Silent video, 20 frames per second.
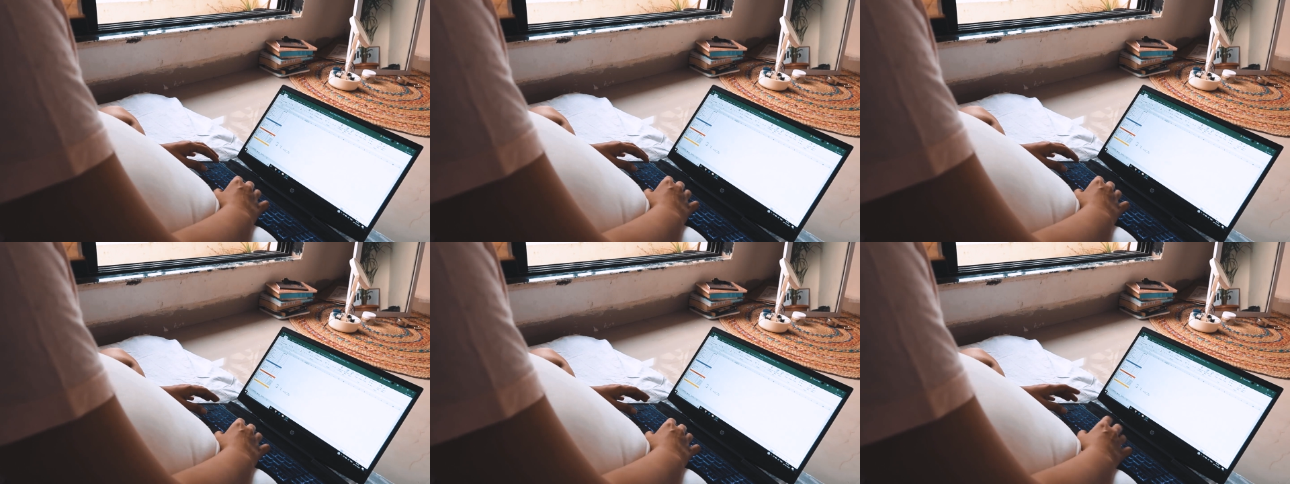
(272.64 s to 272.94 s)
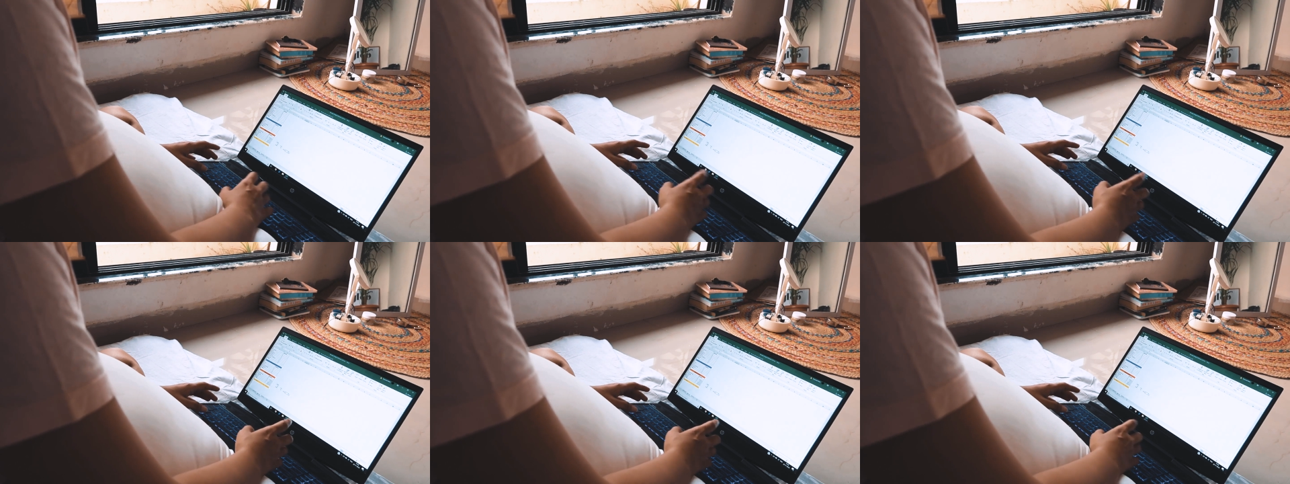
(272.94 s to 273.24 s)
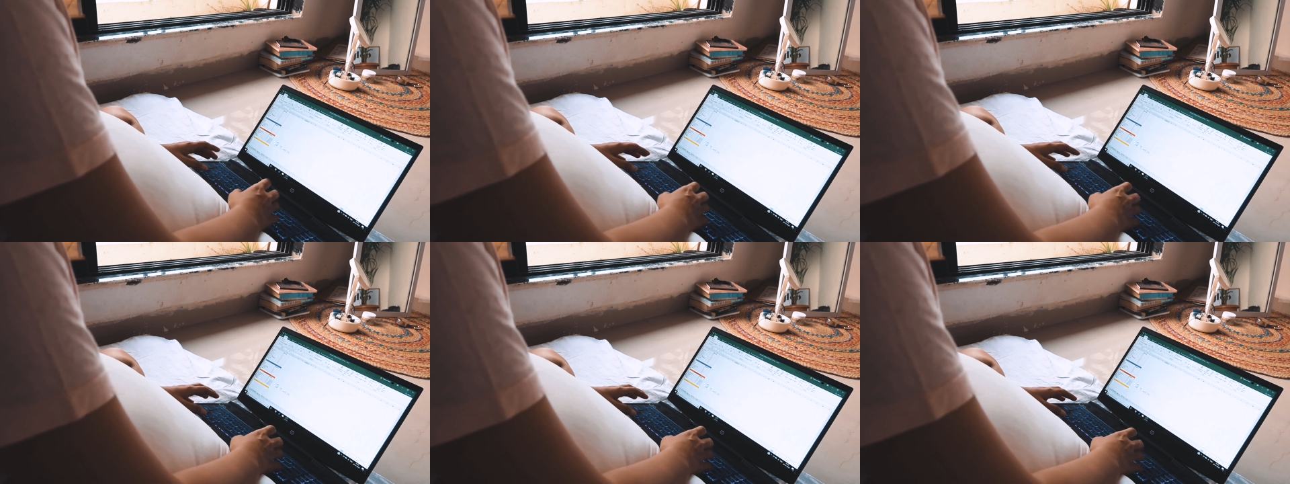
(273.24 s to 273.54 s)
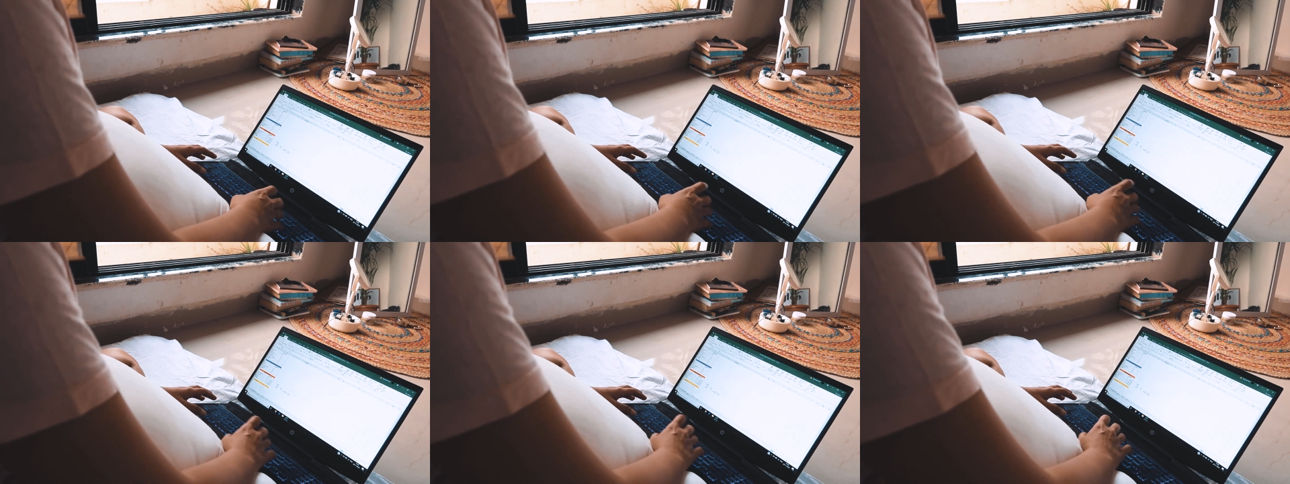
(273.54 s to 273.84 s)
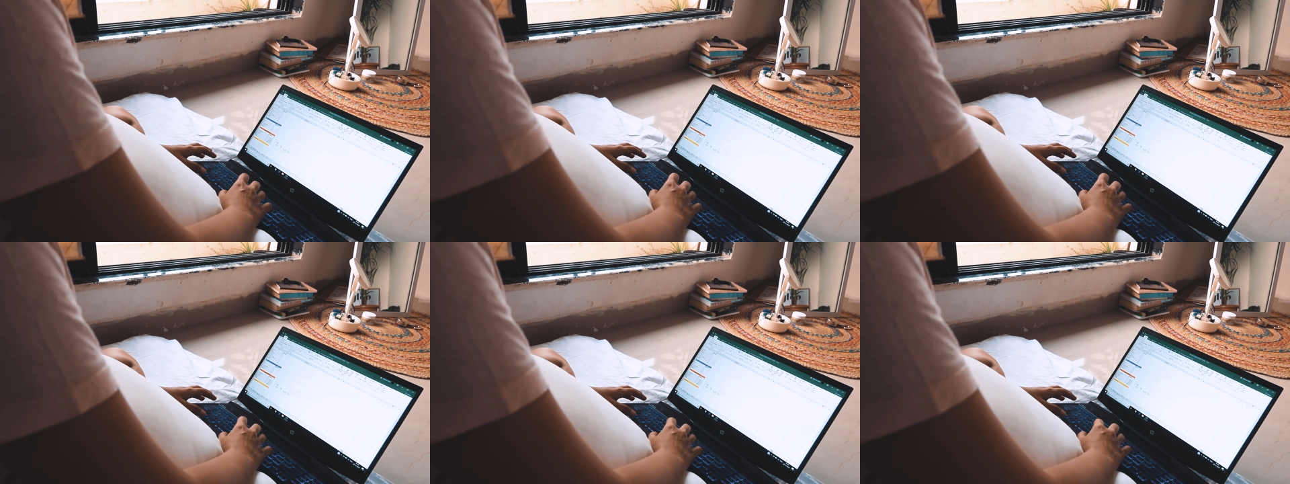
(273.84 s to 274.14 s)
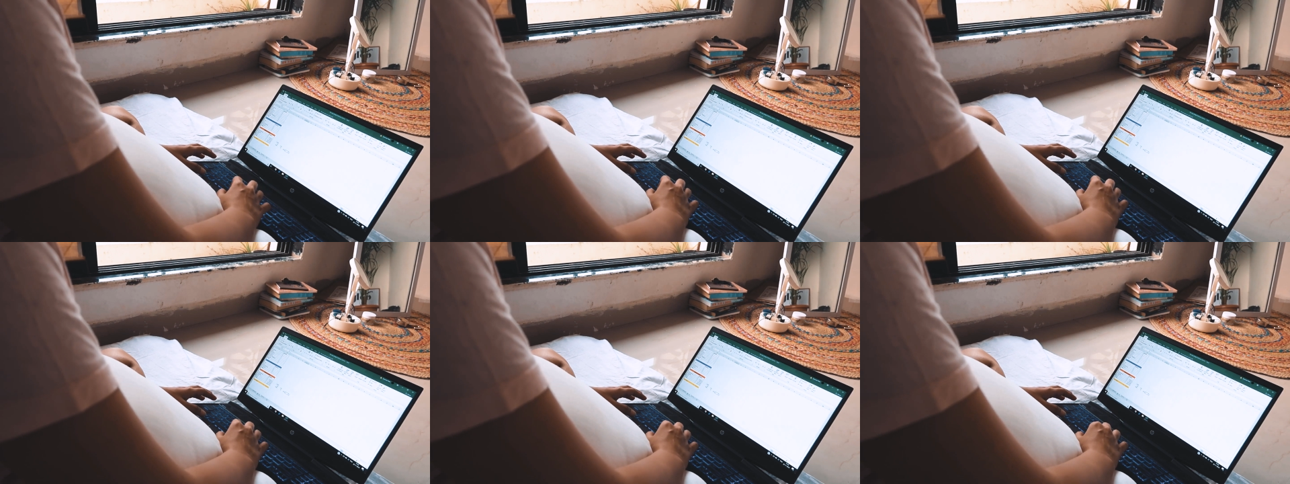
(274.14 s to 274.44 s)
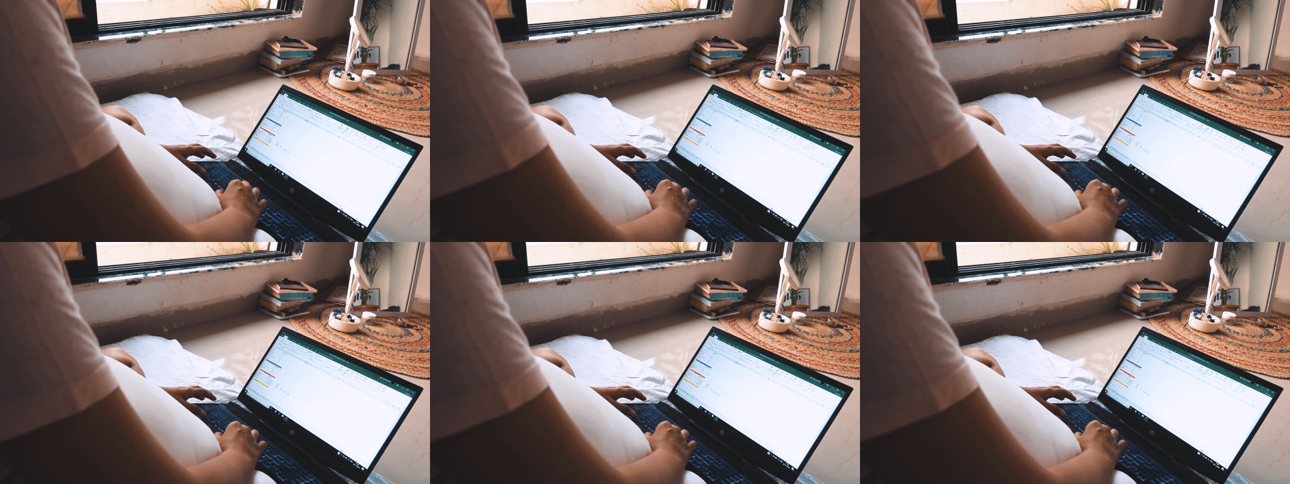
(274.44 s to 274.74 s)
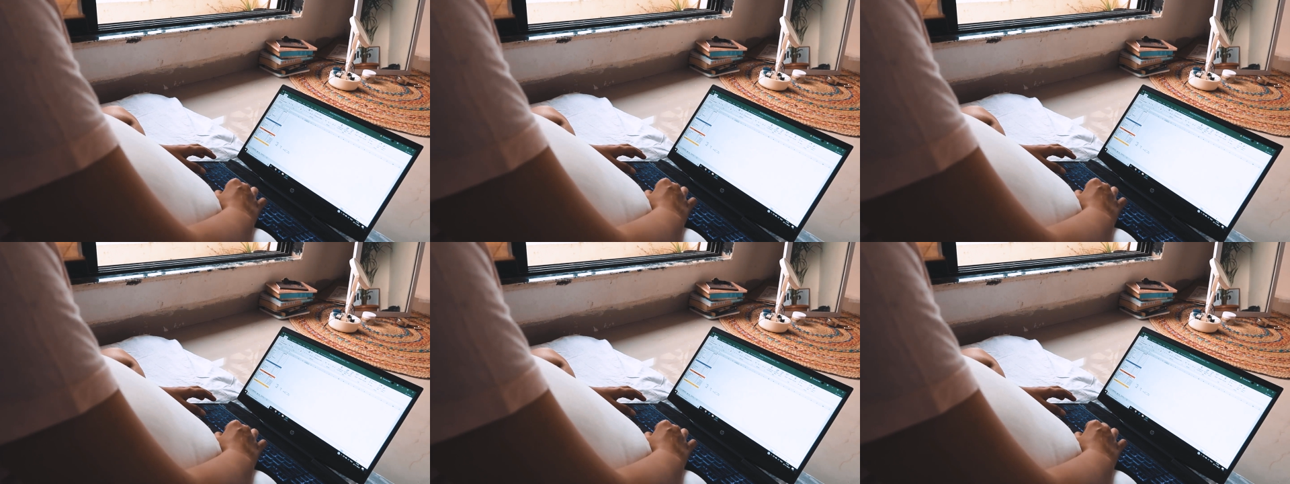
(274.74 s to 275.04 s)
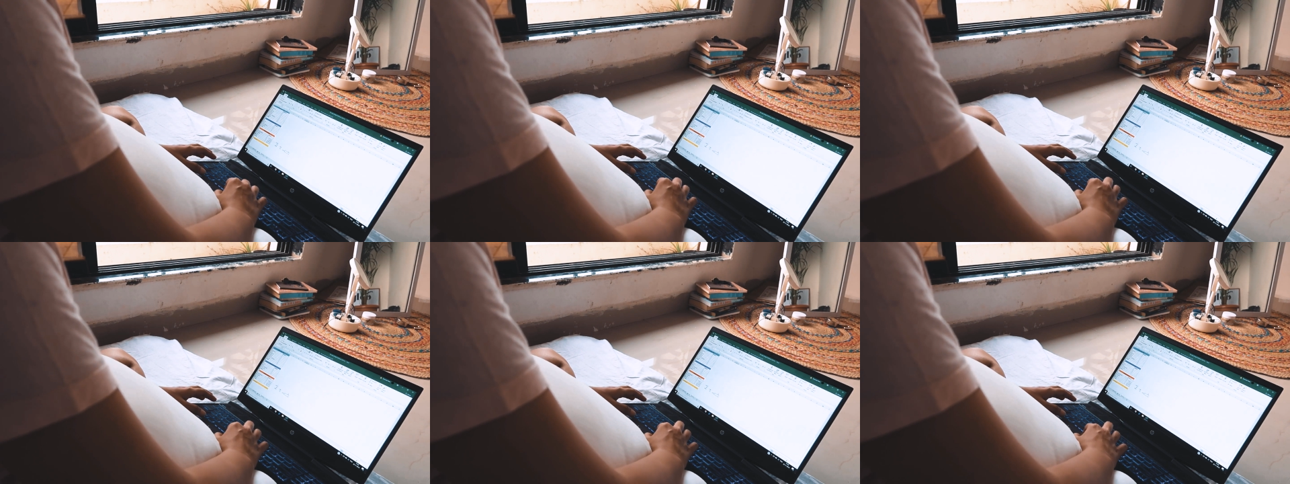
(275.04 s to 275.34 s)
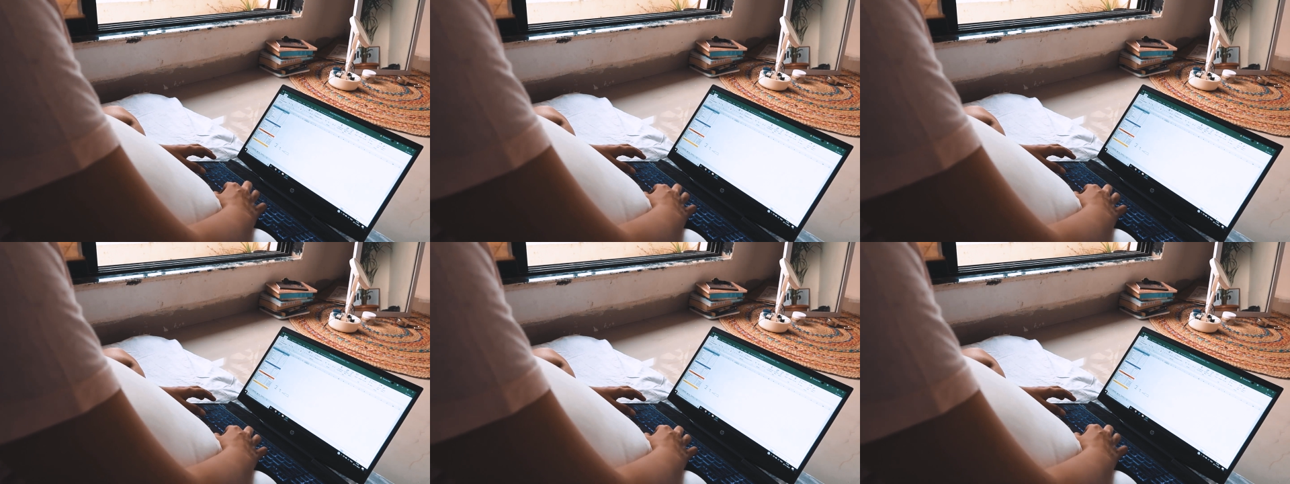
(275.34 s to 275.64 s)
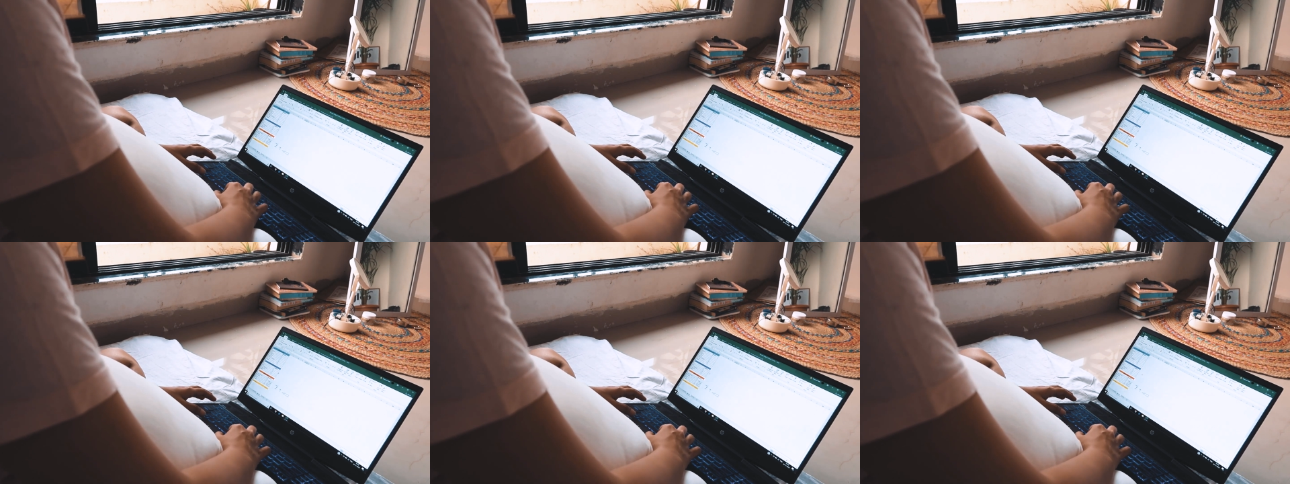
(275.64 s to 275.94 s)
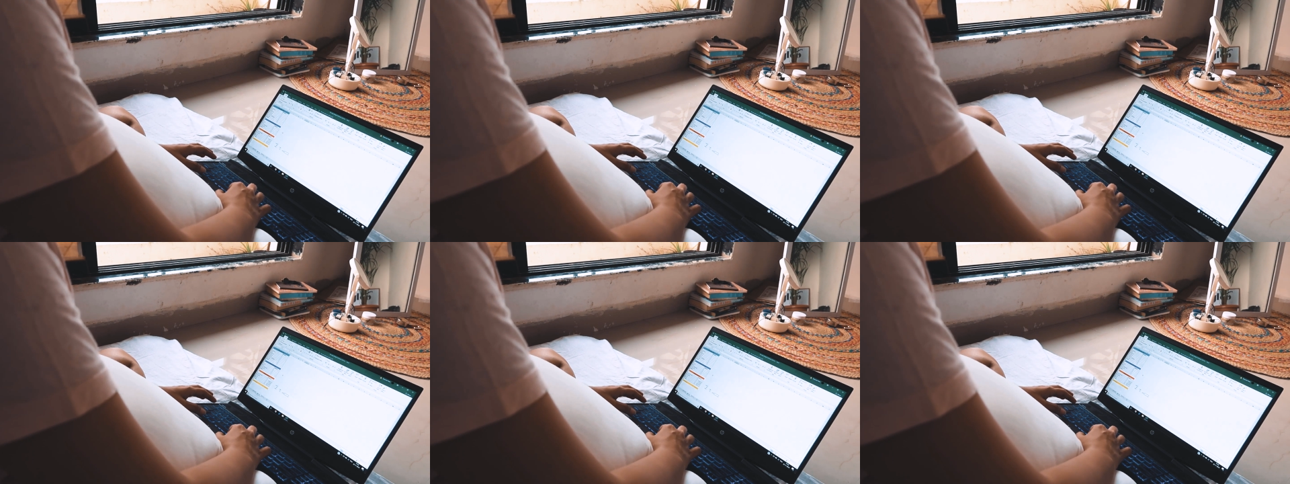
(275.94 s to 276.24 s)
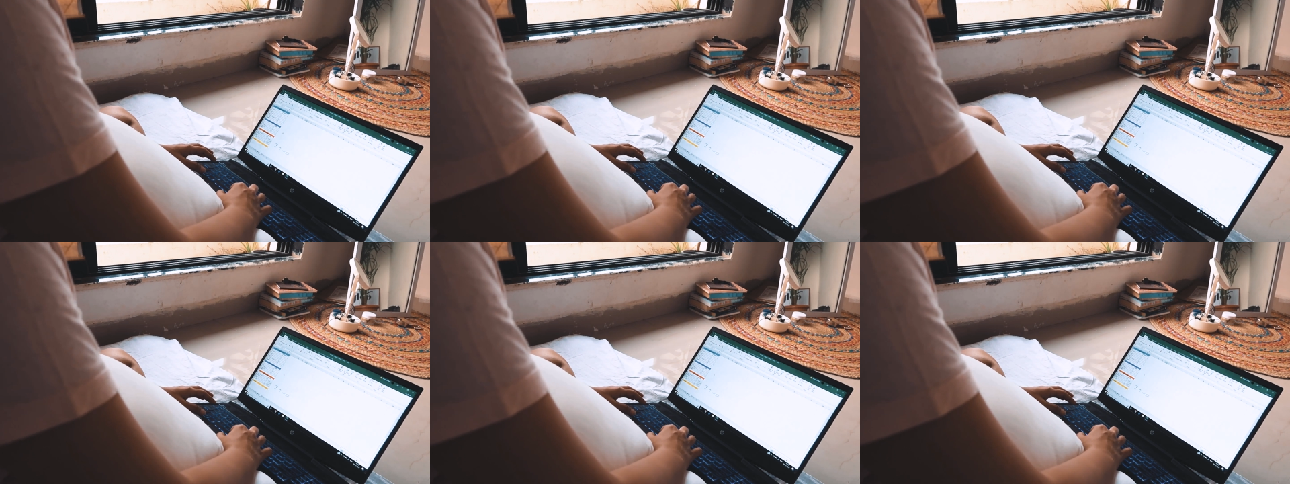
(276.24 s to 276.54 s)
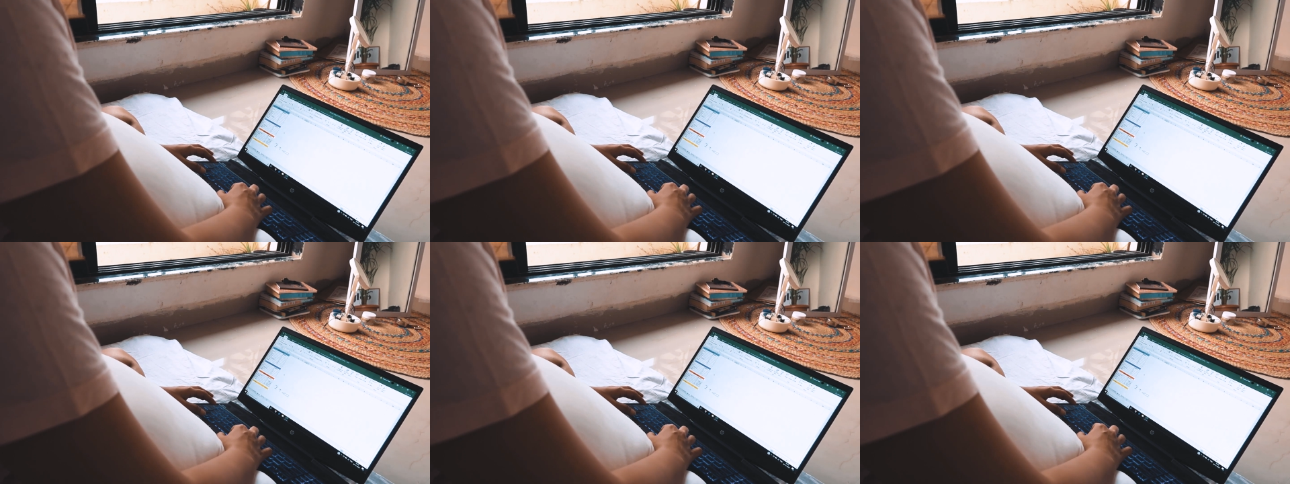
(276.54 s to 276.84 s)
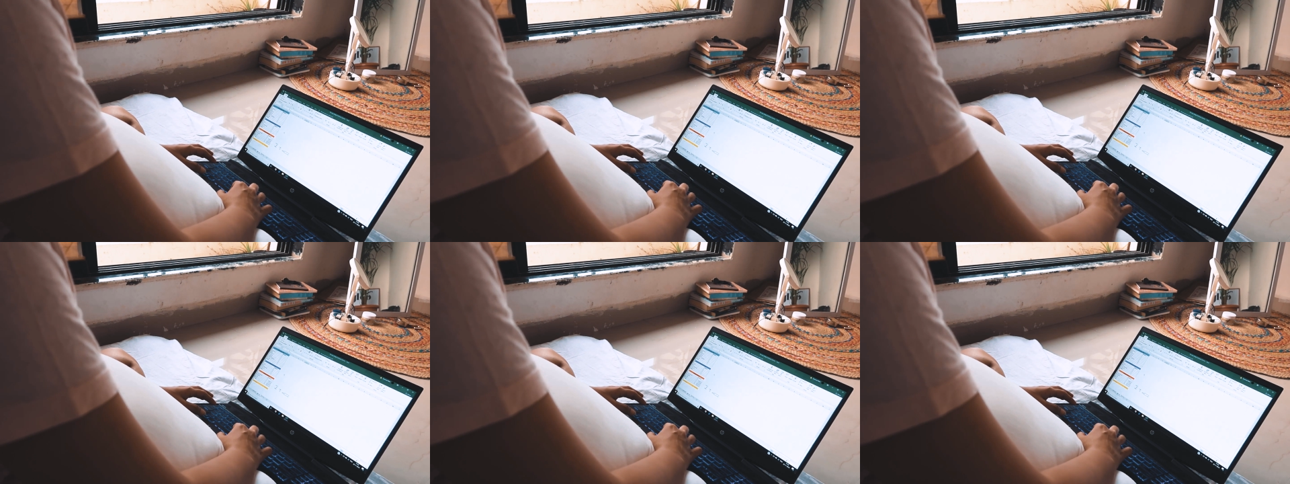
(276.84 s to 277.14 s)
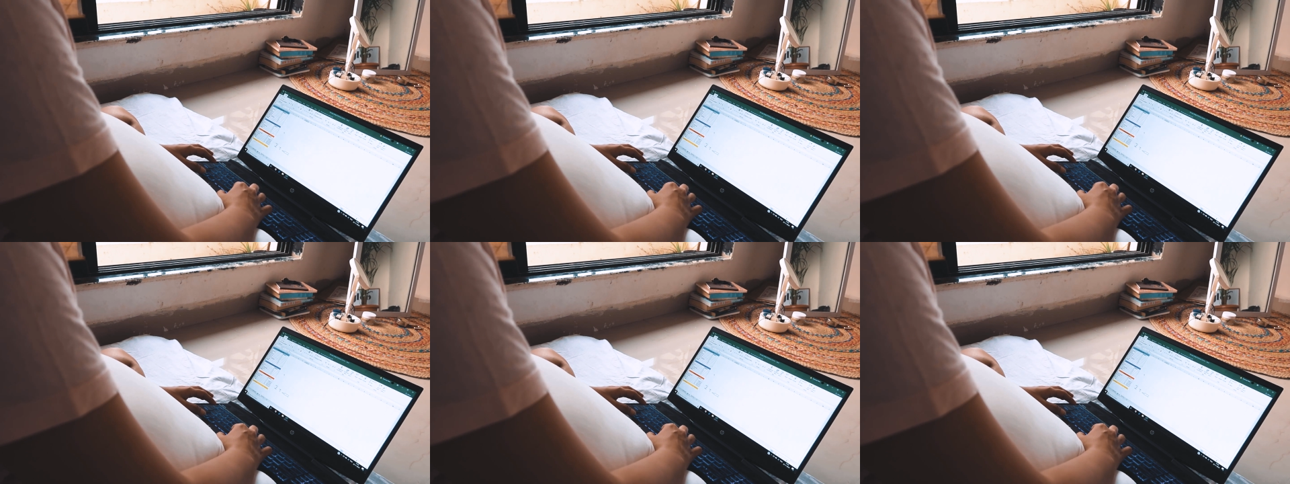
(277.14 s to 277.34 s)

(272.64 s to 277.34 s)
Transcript: [unreadable: no face in view]